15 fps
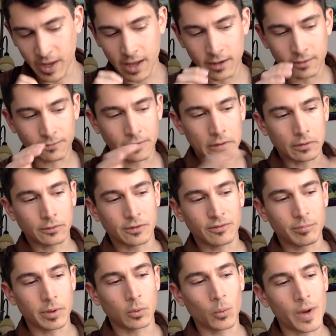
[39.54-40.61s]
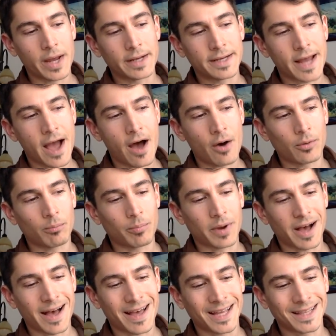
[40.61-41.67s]
Bannon feels have been weighed down
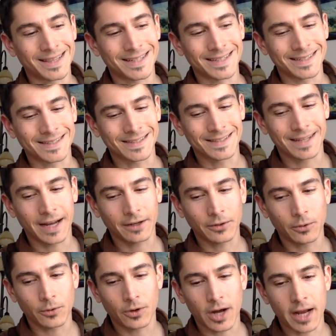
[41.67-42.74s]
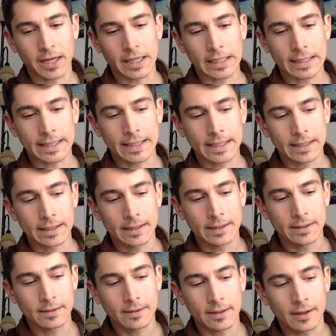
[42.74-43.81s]
by this technocratic
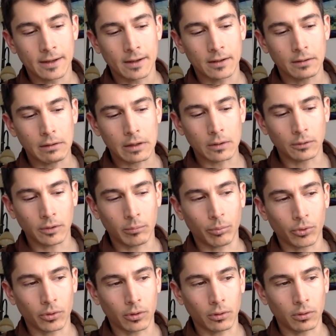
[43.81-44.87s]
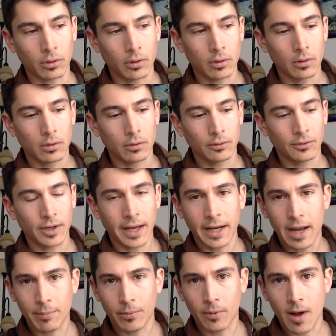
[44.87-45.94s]
uh, neoliberal state
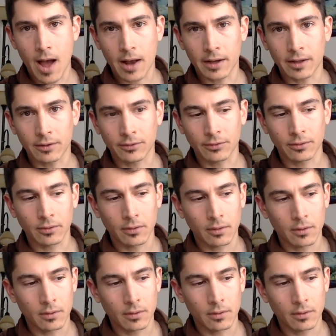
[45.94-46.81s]
apparatus.